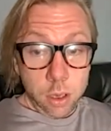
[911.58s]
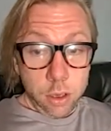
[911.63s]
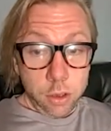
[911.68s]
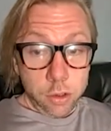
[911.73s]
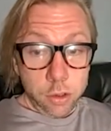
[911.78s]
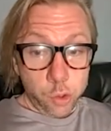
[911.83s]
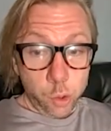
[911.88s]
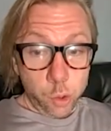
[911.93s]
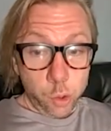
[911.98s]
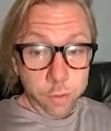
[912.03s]

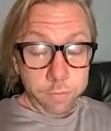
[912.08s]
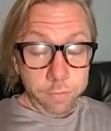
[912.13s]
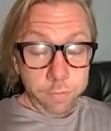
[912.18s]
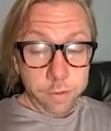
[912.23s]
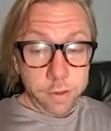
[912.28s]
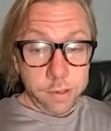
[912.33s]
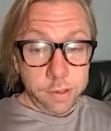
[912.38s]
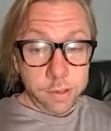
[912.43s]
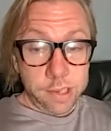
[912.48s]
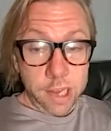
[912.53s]
sort of
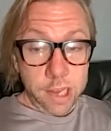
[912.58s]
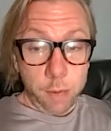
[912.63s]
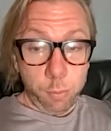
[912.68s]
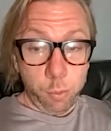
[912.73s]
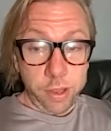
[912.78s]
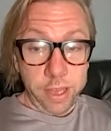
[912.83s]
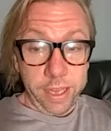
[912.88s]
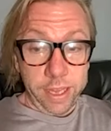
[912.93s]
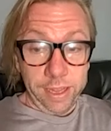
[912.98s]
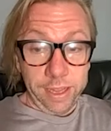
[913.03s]
set up
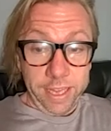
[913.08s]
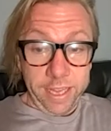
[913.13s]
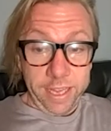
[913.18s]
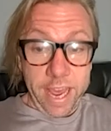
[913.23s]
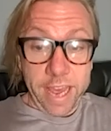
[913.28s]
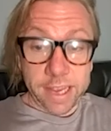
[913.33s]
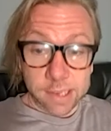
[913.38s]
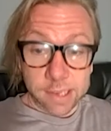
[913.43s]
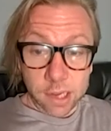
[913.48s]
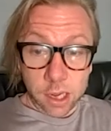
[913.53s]
with a
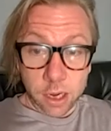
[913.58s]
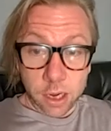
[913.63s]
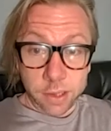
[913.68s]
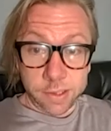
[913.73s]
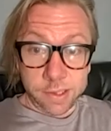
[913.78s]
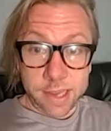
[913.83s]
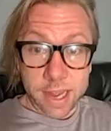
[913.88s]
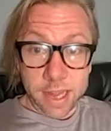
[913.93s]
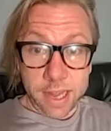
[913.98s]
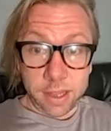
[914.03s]
liaison on
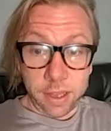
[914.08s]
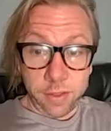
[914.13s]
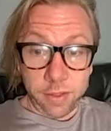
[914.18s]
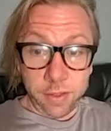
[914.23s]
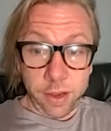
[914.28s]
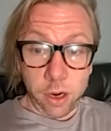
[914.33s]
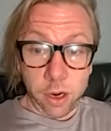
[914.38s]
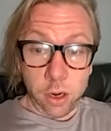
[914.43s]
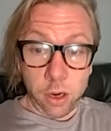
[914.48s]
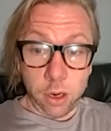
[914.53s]
set that
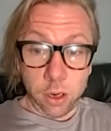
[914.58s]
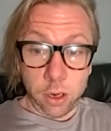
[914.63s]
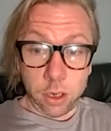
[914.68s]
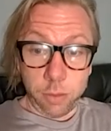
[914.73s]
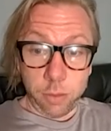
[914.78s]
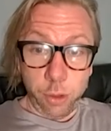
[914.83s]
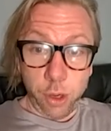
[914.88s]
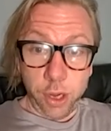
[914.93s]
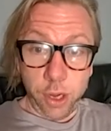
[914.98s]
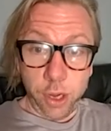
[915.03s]
they're
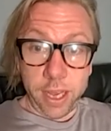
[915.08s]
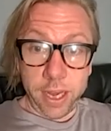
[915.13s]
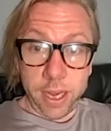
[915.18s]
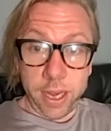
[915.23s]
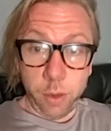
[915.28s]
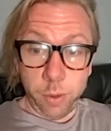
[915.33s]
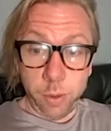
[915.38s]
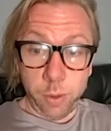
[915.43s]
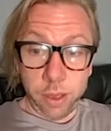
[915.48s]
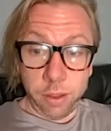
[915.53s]
communicating
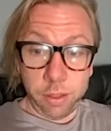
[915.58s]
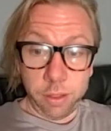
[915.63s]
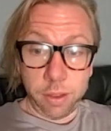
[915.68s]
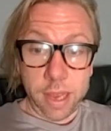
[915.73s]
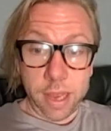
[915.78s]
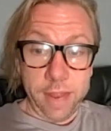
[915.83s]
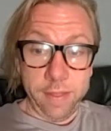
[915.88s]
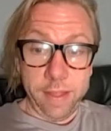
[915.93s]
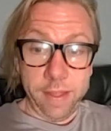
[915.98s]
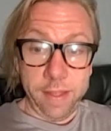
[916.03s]
with,
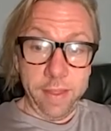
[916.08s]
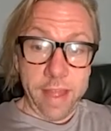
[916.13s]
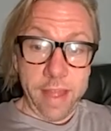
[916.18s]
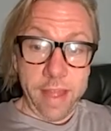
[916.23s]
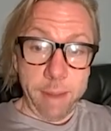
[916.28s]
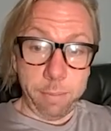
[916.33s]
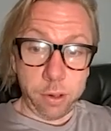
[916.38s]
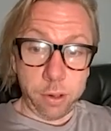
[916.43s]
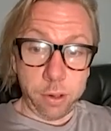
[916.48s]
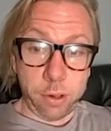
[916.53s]
and then
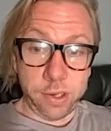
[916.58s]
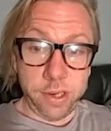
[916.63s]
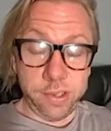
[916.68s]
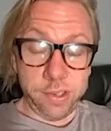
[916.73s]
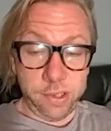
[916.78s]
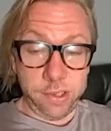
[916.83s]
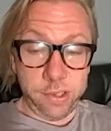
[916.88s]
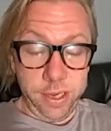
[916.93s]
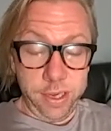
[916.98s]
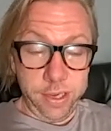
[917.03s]
that person
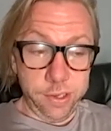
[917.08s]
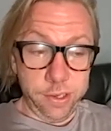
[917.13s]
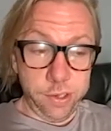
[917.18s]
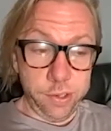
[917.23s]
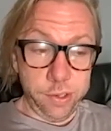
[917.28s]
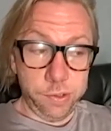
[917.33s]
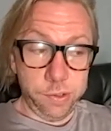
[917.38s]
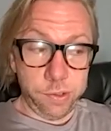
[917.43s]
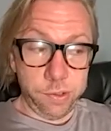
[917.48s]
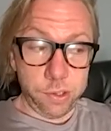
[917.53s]

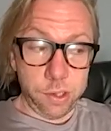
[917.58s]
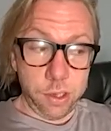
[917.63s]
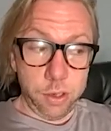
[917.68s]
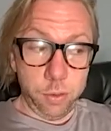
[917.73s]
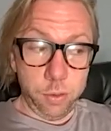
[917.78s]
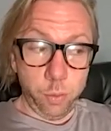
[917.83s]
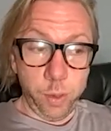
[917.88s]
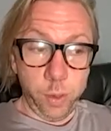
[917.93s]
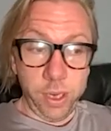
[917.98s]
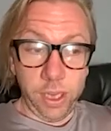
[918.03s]
is
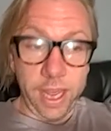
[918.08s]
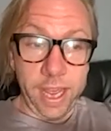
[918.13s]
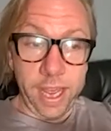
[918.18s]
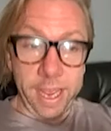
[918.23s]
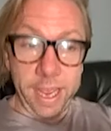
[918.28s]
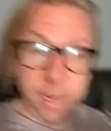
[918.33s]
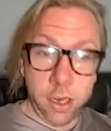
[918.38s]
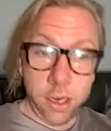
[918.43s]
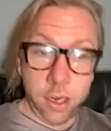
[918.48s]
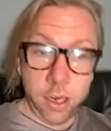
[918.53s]

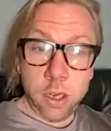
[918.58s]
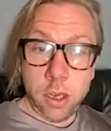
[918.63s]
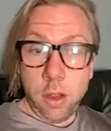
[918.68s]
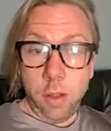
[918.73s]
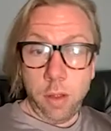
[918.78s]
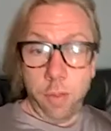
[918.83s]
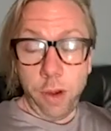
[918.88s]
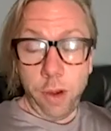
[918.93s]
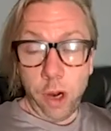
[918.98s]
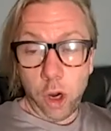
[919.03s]
relaying
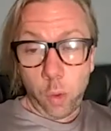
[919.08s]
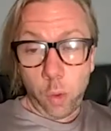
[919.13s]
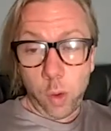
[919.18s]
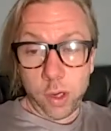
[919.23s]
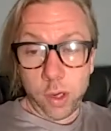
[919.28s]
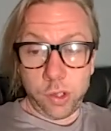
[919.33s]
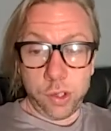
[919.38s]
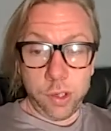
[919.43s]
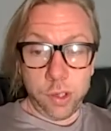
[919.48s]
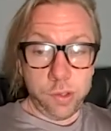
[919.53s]
their
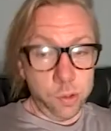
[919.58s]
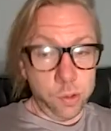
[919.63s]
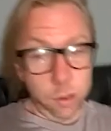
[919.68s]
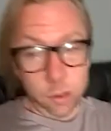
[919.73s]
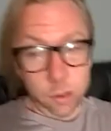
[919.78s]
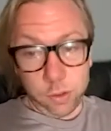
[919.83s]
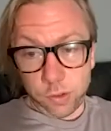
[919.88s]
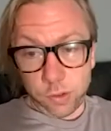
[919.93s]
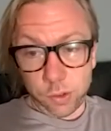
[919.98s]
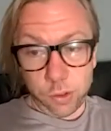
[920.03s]
questions or
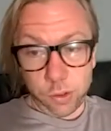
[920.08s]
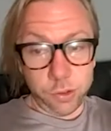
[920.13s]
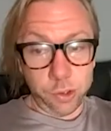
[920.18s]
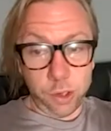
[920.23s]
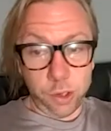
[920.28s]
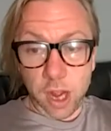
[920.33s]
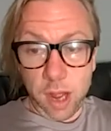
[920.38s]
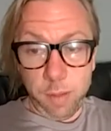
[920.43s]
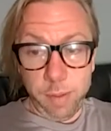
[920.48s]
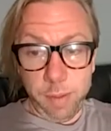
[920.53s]
concerns or
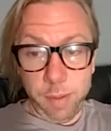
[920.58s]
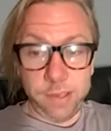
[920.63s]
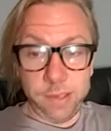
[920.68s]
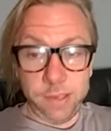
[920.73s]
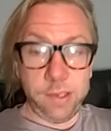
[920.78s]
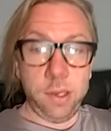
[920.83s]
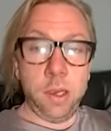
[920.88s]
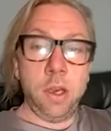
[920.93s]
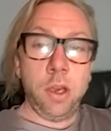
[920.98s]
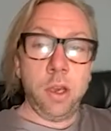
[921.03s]
comments
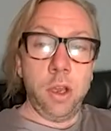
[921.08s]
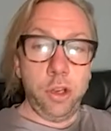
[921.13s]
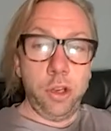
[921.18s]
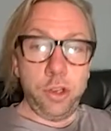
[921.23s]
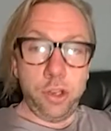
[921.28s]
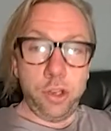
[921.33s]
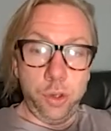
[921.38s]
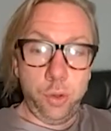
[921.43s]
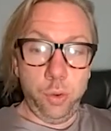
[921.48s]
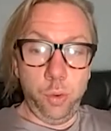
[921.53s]

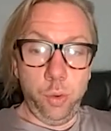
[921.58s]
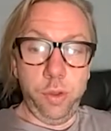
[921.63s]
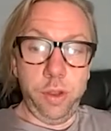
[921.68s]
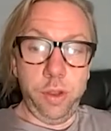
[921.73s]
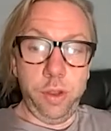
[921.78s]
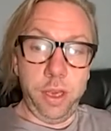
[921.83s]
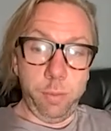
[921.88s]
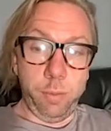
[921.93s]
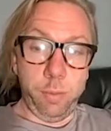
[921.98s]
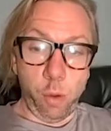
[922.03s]
to
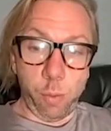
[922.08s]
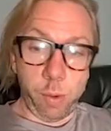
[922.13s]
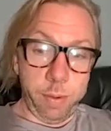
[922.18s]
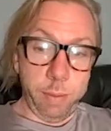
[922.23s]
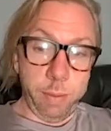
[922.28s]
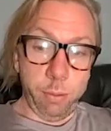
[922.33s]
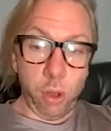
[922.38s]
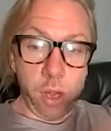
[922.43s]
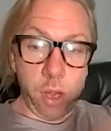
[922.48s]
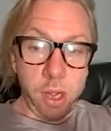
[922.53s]
the appropriate
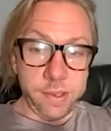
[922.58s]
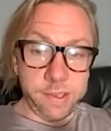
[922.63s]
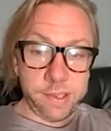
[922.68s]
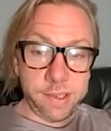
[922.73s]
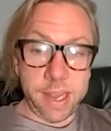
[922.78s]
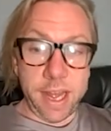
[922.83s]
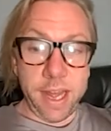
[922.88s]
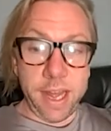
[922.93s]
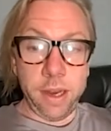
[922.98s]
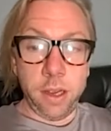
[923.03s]
people on
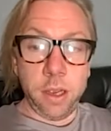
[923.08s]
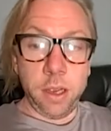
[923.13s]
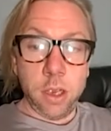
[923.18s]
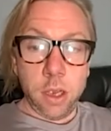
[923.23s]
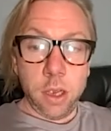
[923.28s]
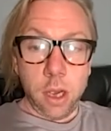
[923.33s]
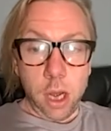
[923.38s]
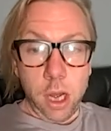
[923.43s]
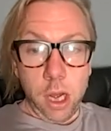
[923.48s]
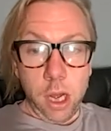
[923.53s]
set.
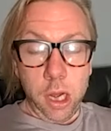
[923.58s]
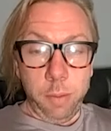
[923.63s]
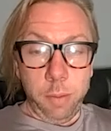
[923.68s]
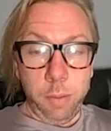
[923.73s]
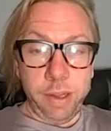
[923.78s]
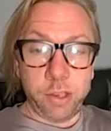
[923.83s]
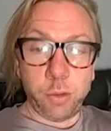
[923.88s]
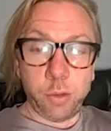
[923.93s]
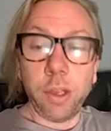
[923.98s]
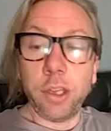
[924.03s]

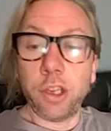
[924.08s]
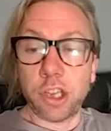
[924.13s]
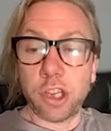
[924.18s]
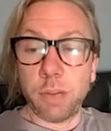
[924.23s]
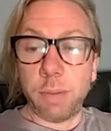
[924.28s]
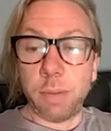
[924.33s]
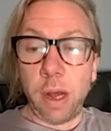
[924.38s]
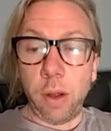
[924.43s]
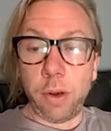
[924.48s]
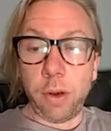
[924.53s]
It's really just
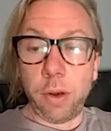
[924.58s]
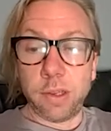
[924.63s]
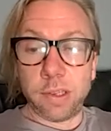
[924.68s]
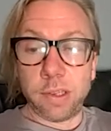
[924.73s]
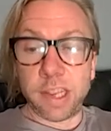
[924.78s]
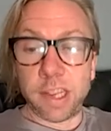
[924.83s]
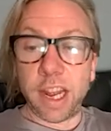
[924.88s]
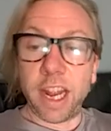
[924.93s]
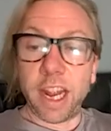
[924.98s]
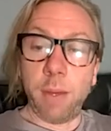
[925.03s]
about
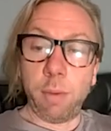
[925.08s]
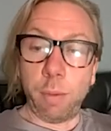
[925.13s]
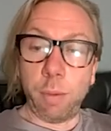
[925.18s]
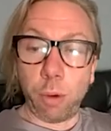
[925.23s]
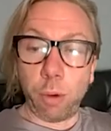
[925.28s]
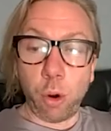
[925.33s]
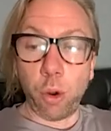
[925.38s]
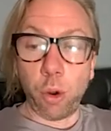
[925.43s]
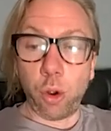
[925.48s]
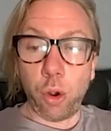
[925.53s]
setting up a
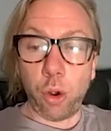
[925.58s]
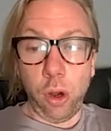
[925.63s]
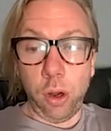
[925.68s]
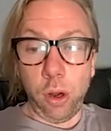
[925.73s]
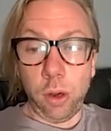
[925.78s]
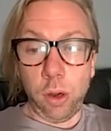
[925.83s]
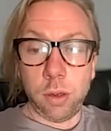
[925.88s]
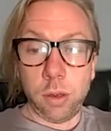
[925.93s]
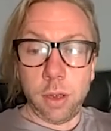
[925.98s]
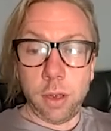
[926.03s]

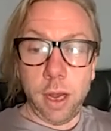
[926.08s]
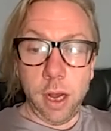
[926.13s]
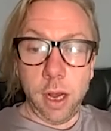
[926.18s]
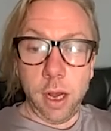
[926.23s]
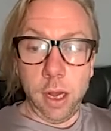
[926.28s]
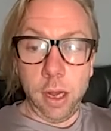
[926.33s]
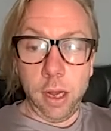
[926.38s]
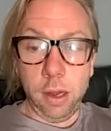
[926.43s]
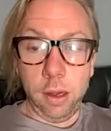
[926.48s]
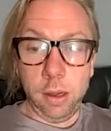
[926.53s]
protocol
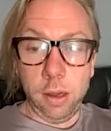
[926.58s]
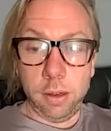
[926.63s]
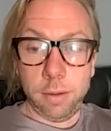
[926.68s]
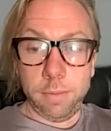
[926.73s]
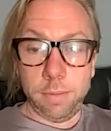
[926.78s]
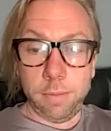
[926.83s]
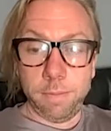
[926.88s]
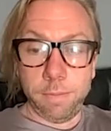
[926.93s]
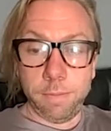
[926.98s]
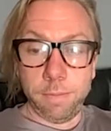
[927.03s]

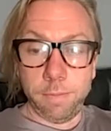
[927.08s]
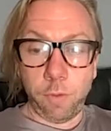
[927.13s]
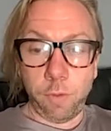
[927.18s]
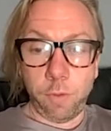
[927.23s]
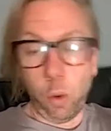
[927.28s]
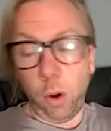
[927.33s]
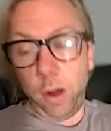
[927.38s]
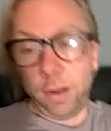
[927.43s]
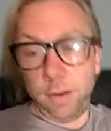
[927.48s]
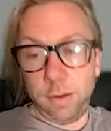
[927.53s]

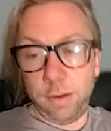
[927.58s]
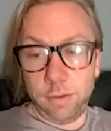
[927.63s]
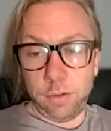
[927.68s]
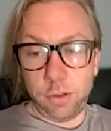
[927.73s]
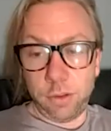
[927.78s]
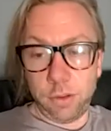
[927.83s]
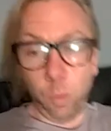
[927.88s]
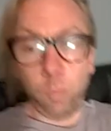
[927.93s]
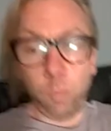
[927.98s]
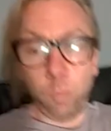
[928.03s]
for it
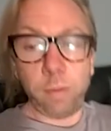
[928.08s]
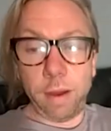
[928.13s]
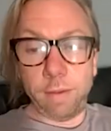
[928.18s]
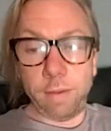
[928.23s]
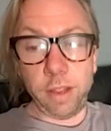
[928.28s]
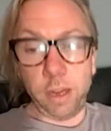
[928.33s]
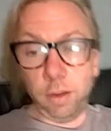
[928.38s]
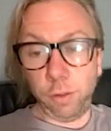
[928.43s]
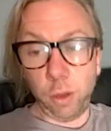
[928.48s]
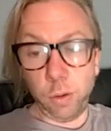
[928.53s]
to
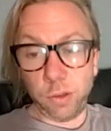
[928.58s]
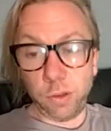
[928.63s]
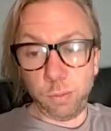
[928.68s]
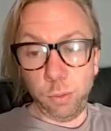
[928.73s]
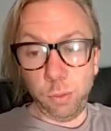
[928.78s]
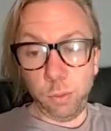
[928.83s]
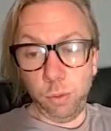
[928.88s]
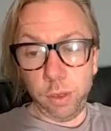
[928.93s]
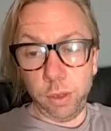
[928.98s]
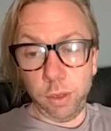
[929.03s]
everything to flow
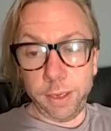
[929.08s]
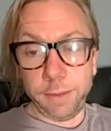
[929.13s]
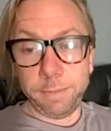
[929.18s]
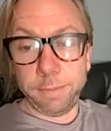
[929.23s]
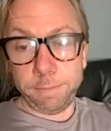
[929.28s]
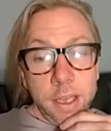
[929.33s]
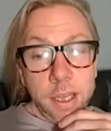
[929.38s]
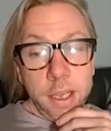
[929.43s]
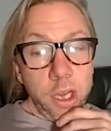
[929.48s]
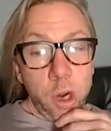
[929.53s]
smoothly.
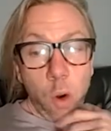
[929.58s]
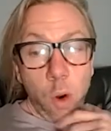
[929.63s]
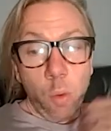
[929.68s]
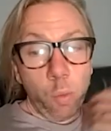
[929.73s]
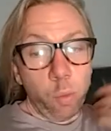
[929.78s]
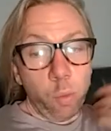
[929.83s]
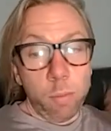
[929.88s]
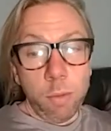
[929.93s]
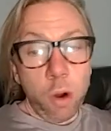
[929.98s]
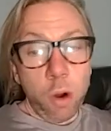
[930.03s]

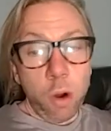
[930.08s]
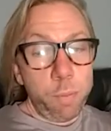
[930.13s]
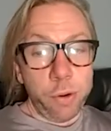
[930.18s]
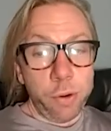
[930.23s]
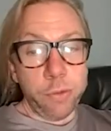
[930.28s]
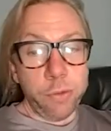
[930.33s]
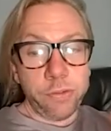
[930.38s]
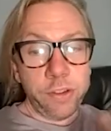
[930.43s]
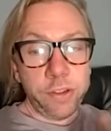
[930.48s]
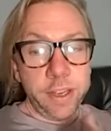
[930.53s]
Remote
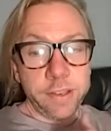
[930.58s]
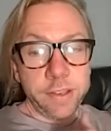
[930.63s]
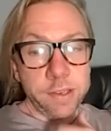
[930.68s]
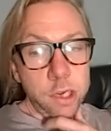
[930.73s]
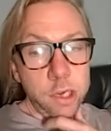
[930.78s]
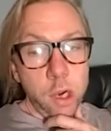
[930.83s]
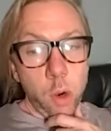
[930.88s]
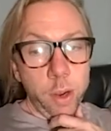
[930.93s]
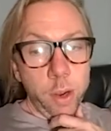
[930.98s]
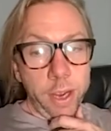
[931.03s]
producing isn't
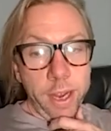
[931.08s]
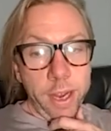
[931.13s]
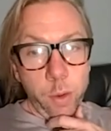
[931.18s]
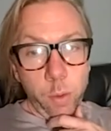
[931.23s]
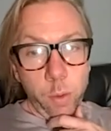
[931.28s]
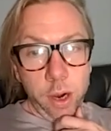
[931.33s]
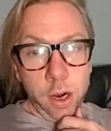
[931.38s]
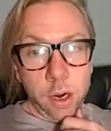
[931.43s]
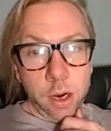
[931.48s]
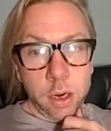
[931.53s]
going
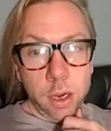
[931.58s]
anywhere.